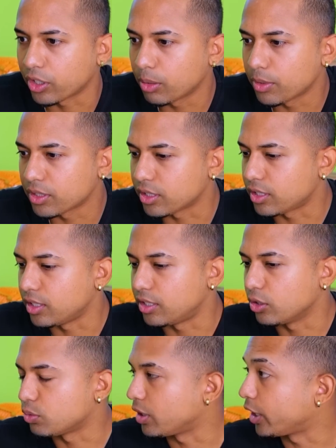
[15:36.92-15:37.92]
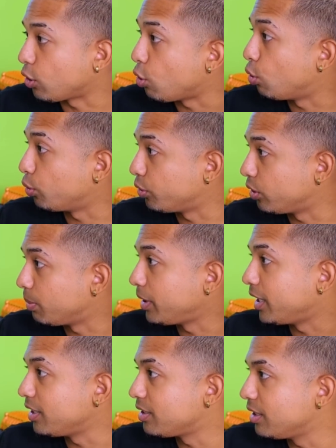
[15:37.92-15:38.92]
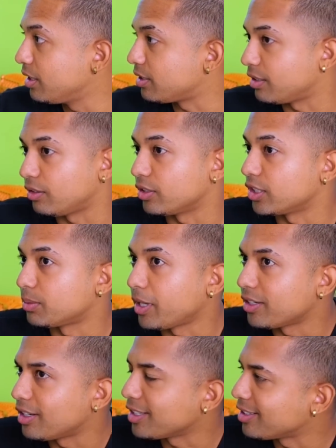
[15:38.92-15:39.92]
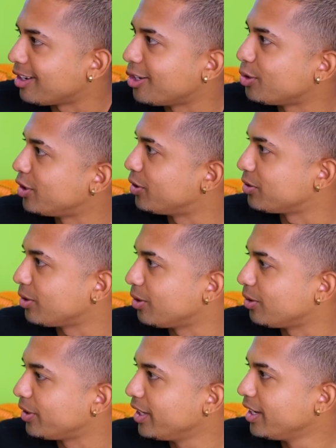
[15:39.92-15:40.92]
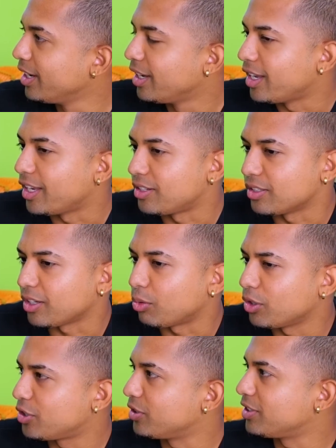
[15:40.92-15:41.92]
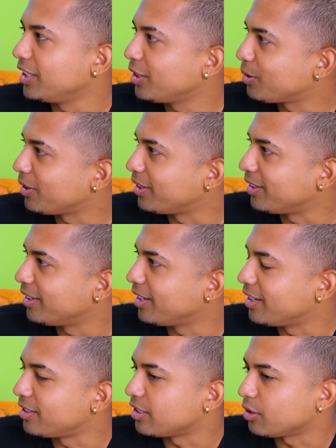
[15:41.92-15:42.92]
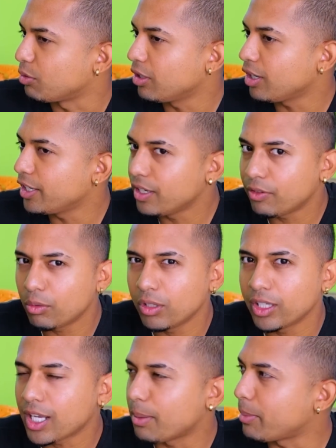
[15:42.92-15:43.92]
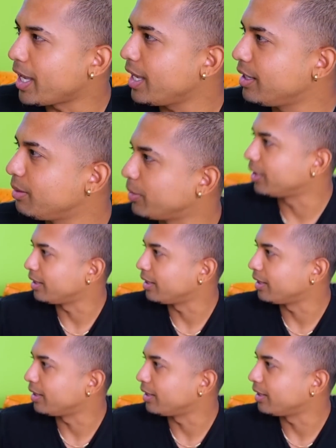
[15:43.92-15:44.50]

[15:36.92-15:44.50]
therapist, and she deals with like older patients, and there's this patient that's 100 years old, and she's like, what's your secret? And she's like, well, I never really got mad in my